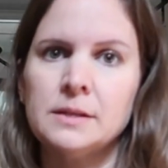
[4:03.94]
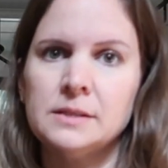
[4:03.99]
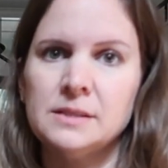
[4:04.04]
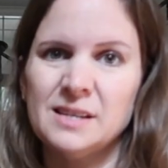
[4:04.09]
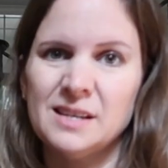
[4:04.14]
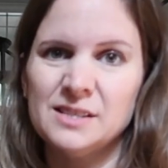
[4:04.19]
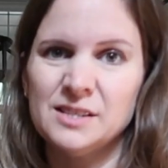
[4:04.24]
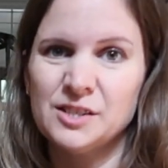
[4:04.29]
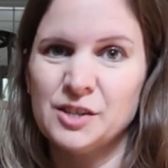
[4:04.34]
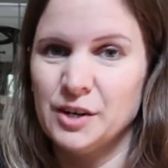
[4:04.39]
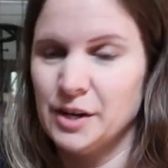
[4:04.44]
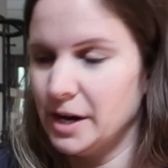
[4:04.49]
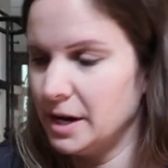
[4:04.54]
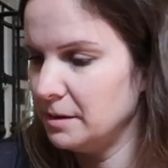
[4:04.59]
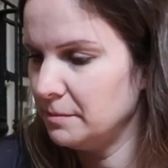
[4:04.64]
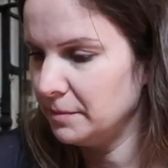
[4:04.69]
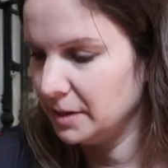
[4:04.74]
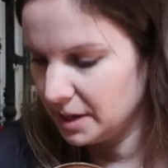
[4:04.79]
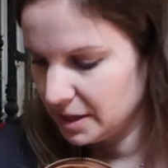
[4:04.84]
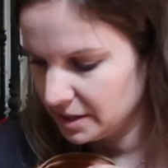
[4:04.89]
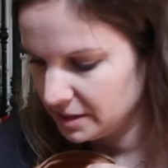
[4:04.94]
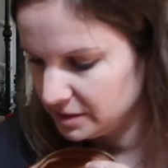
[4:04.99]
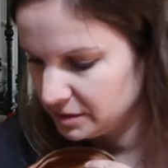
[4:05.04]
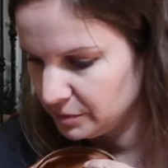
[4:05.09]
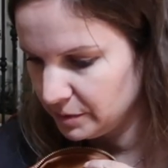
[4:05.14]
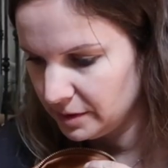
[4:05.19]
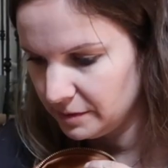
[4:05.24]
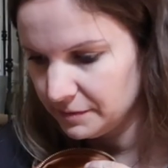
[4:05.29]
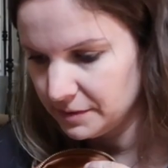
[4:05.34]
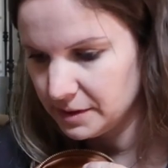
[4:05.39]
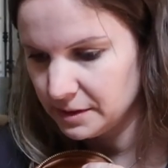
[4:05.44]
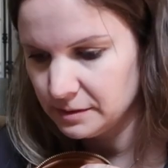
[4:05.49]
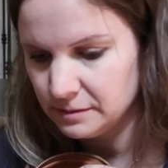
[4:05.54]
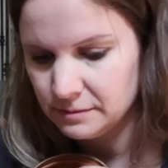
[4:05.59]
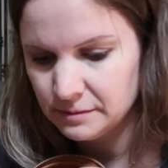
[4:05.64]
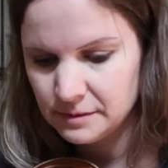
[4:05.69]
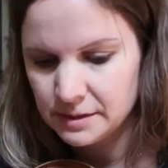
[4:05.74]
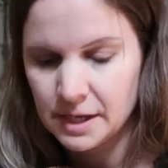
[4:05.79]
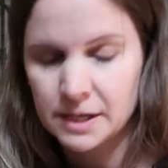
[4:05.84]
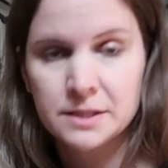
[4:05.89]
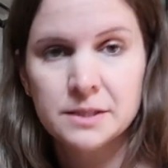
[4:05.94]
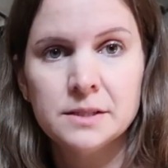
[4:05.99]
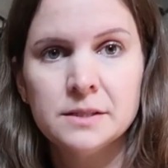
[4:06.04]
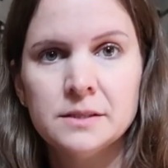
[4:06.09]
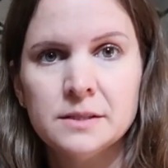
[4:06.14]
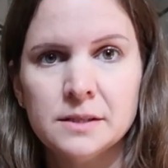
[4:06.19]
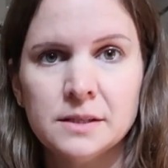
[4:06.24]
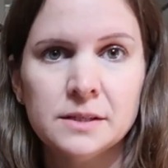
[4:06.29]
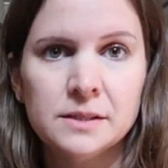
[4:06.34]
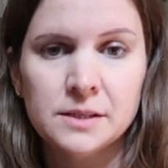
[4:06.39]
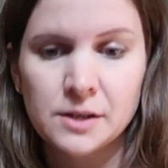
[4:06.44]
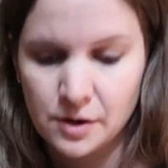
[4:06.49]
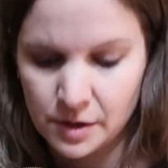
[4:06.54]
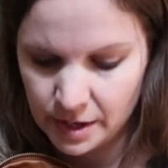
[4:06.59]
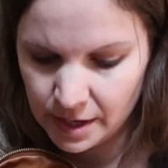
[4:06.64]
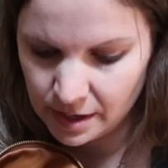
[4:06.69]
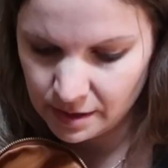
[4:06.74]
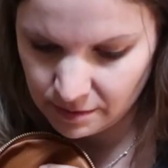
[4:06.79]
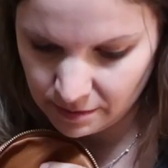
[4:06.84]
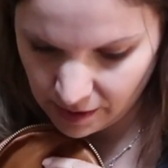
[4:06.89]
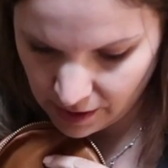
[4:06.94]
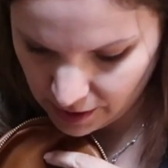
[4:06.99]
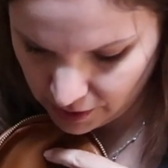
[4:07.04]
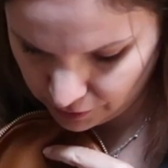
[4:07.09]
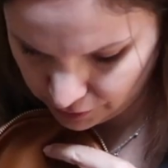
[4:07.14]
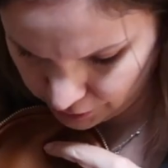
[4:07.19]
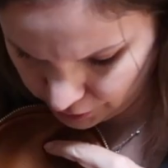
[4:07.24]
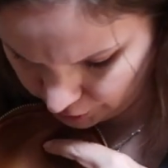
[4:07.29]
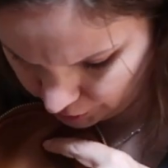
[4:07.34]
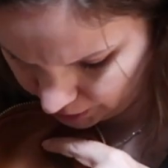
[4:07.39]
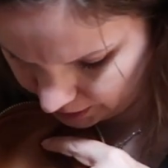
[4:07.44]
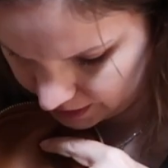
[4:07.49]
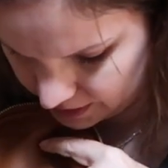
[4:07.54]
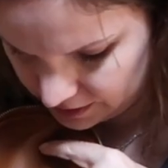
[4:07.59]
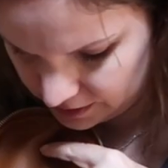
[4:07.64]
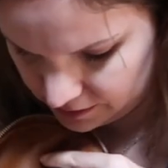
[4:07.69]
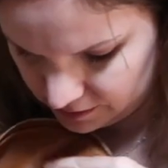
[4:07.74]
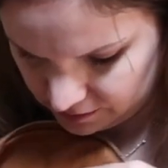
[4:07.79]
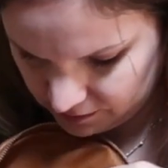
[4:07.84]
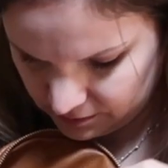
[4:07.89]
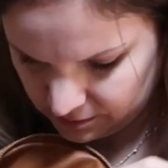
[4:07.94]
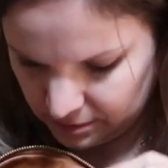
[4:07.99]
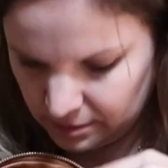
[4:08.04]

Sunscreen, because we live in Texas and it's already 100 degrees.